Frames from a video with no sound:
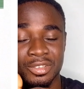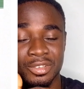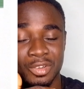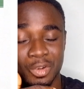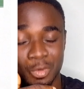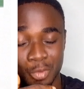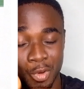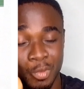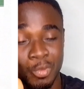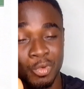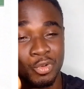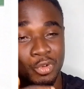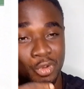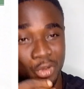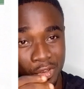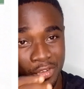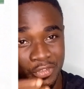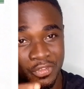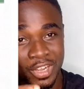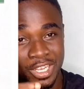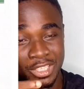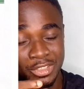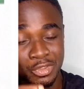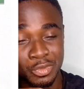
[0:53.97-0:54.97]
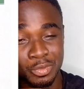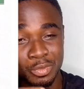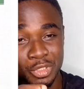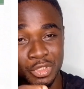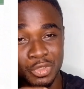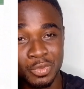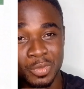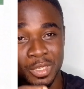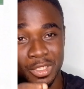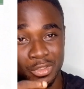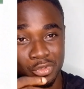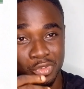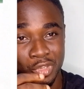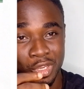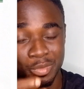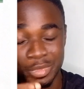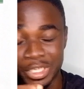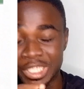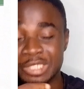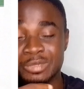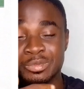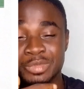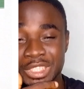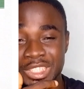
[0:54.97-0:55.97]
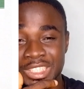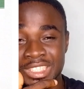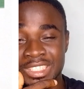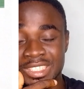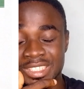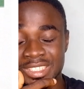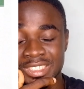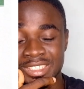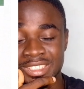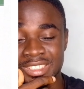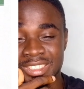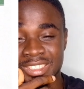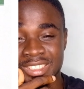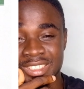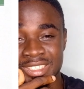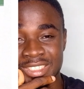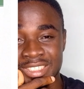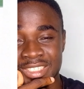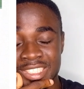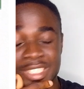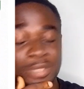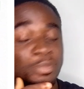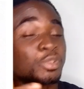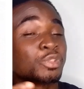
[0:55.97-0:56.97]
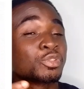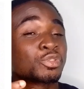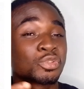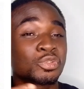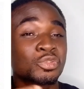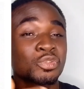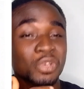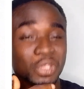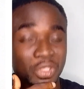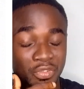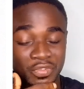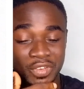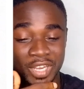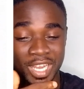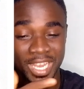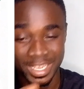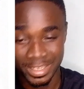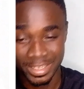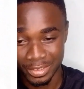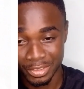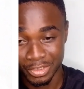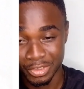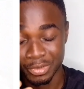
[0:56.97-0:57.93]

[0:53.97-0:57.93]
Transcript: Qualify some bit more to a even some qualify